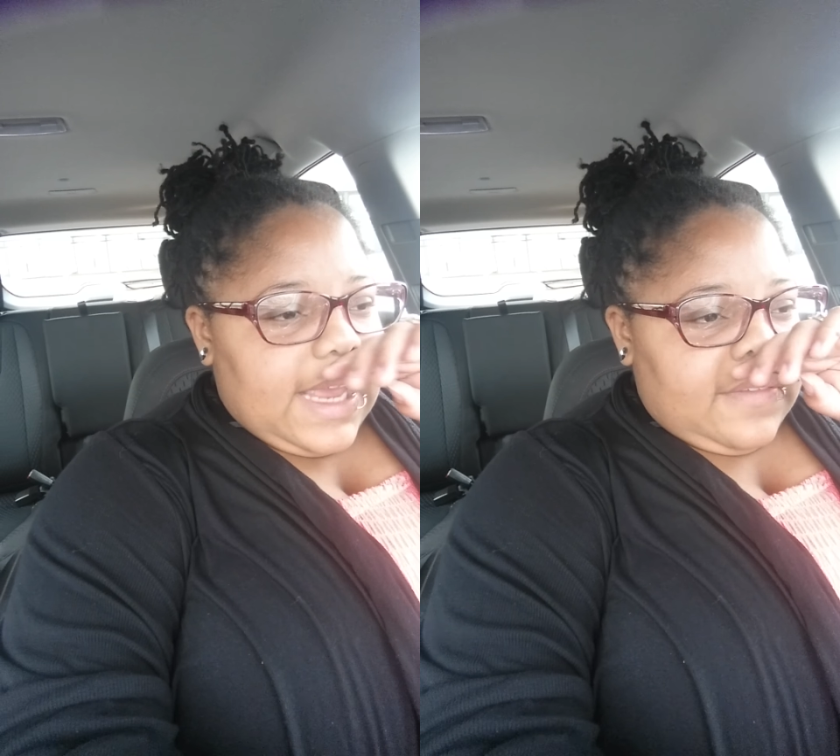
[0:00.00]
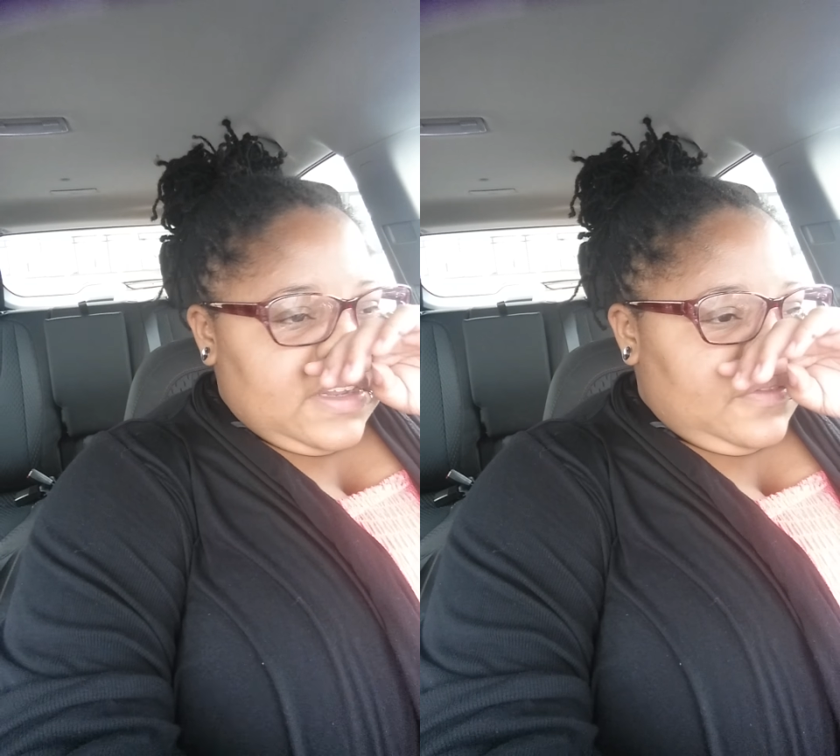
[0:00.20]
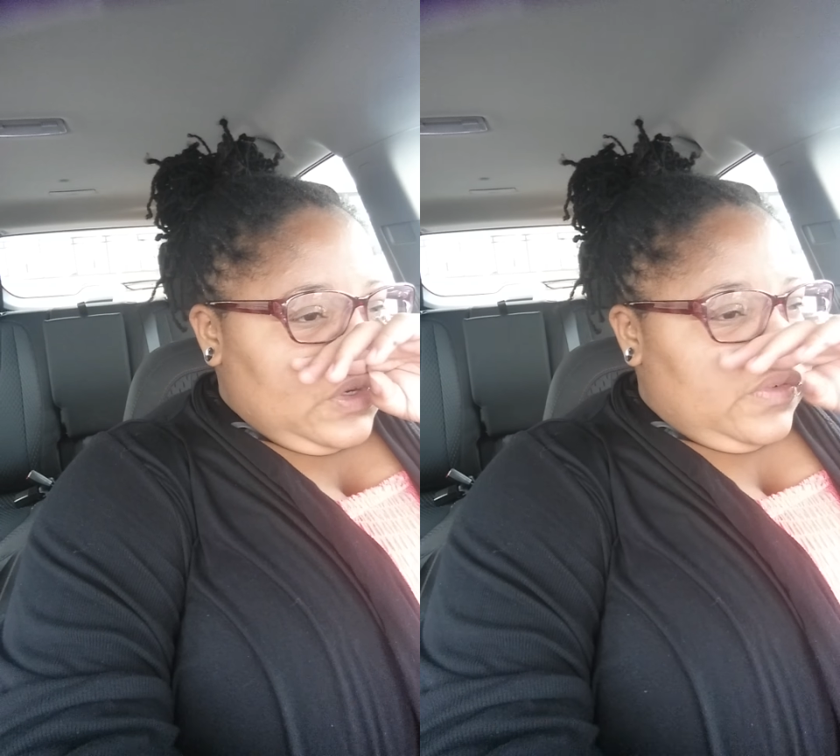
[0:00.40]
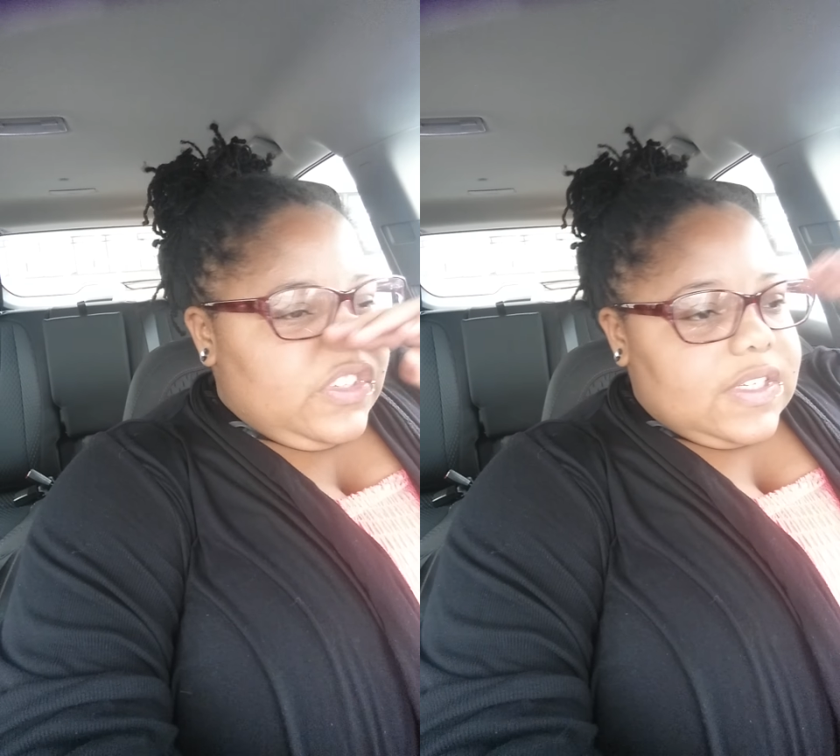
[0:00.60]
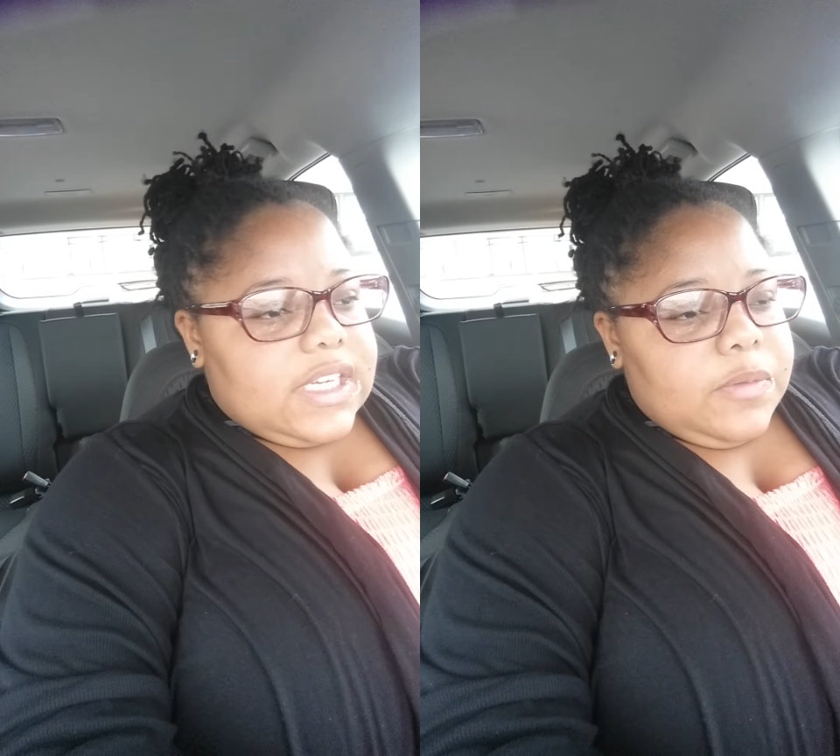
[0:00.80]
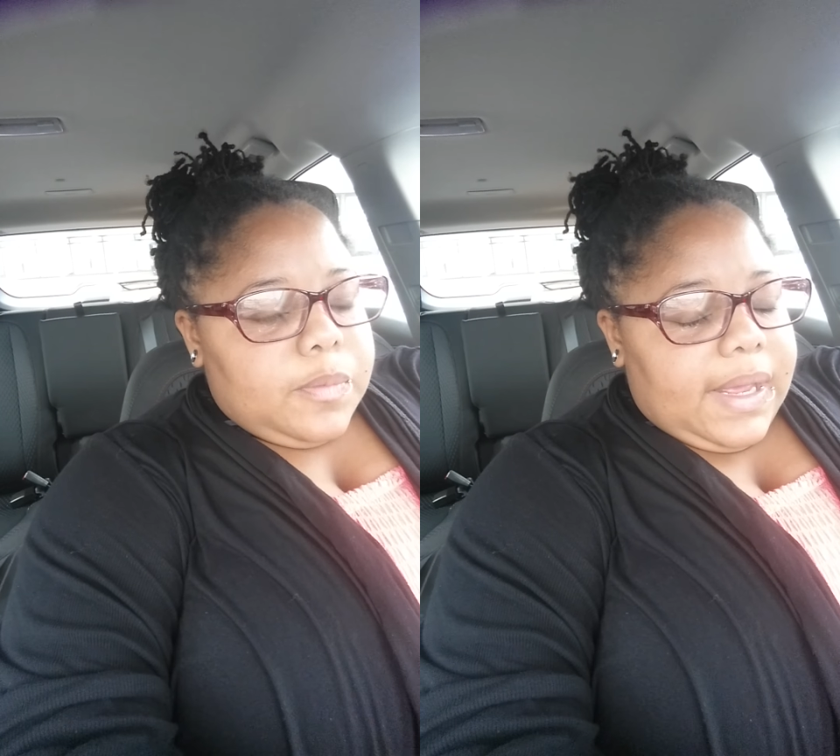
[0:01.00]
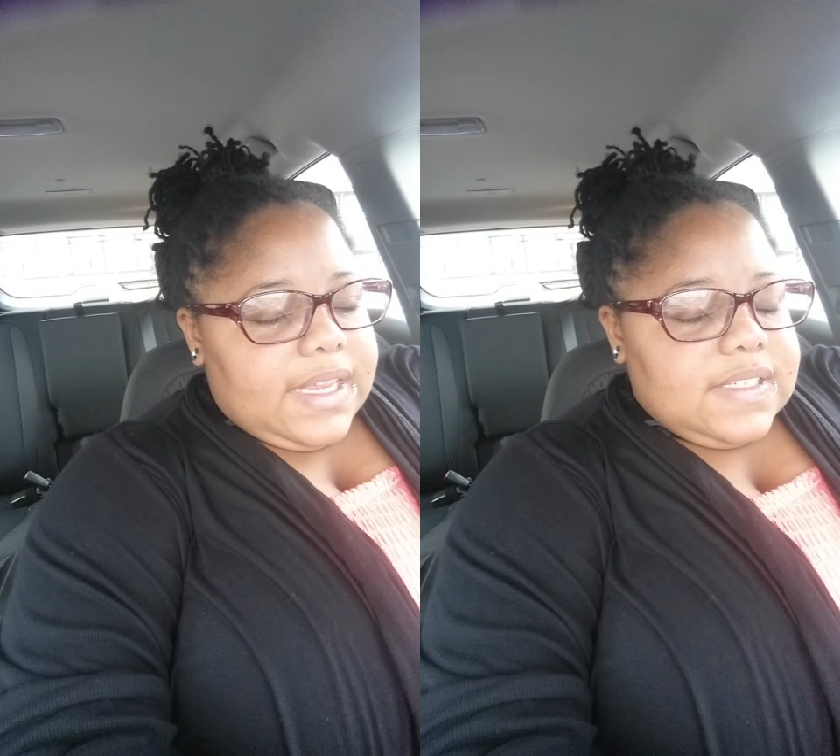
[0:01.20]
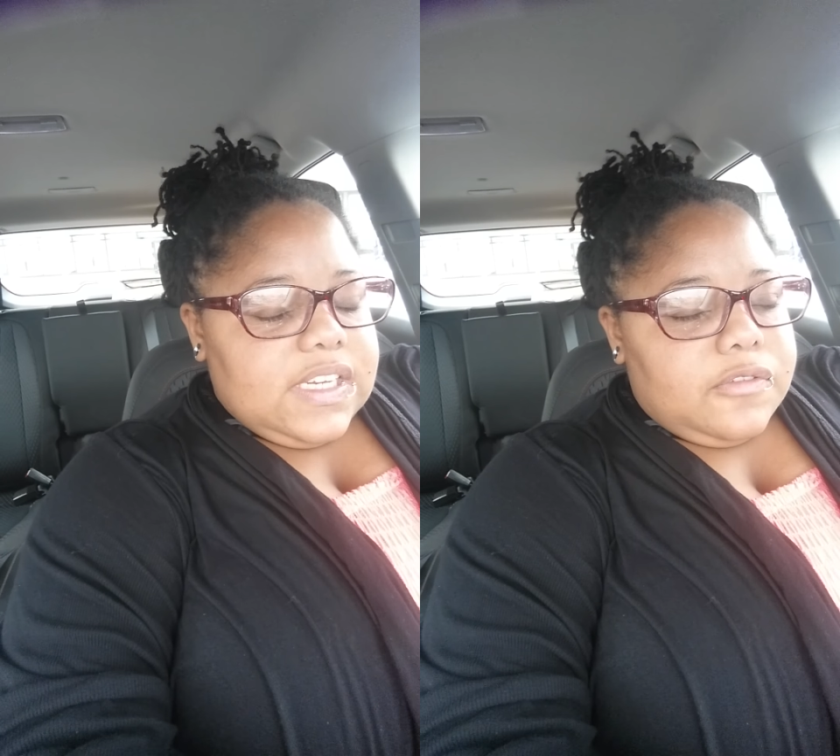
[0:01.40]
Have leftovers and keep my
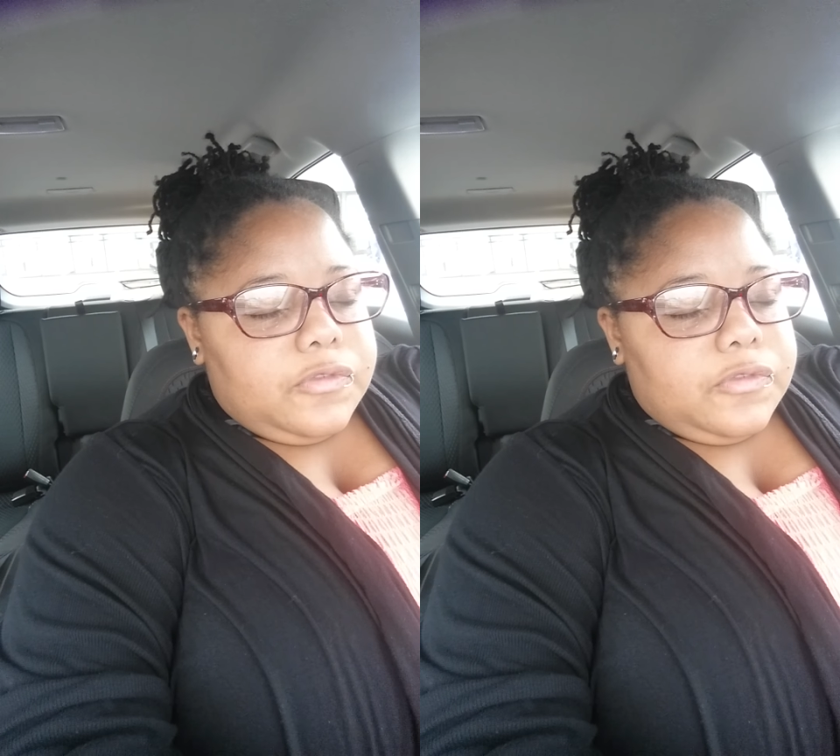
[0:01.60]
intake of